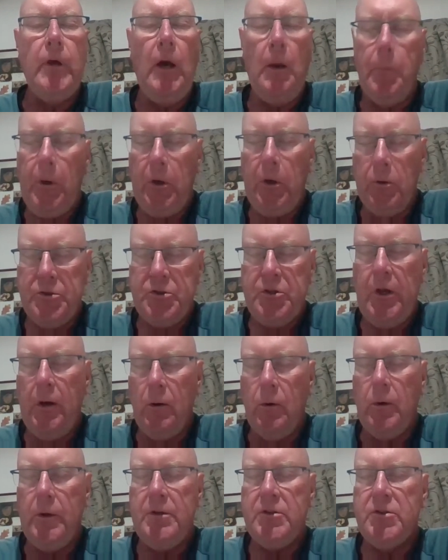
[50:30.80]
Topical
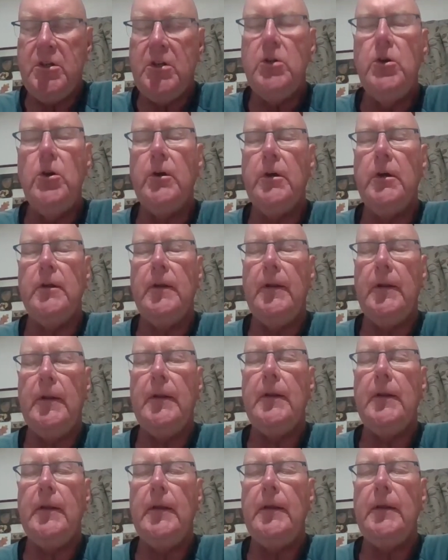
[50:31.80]
steroids,
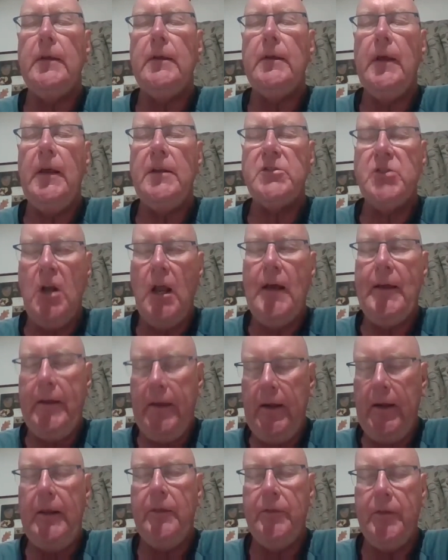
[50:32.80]
it's like
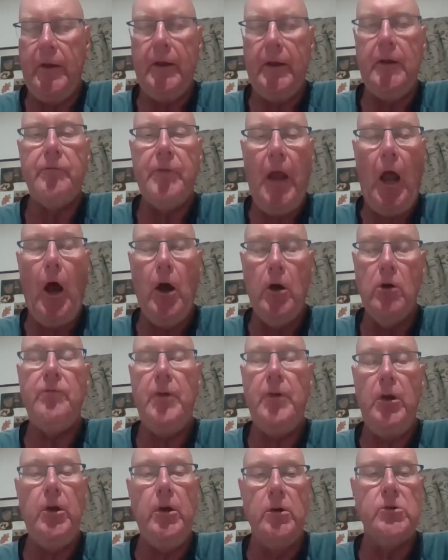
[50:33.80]
anything. If you
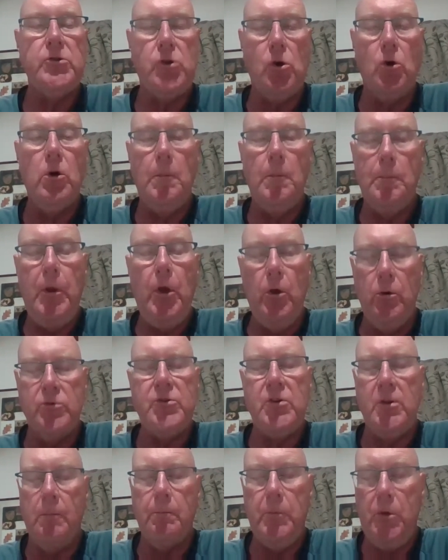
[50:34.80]
overuse or
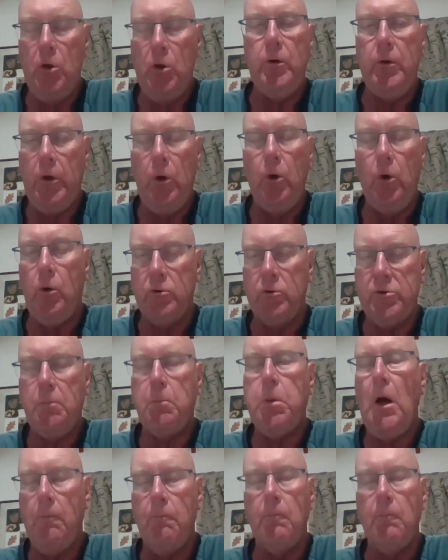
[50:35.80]
abuse them, you cause
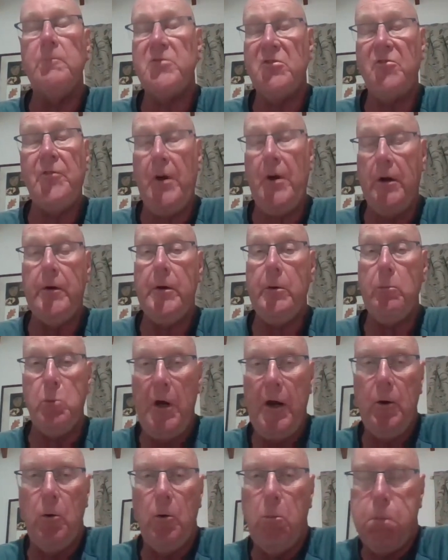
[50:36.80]
problems, very
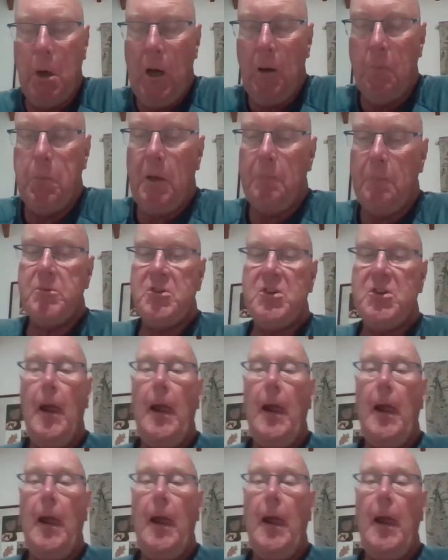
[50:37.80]
real problems.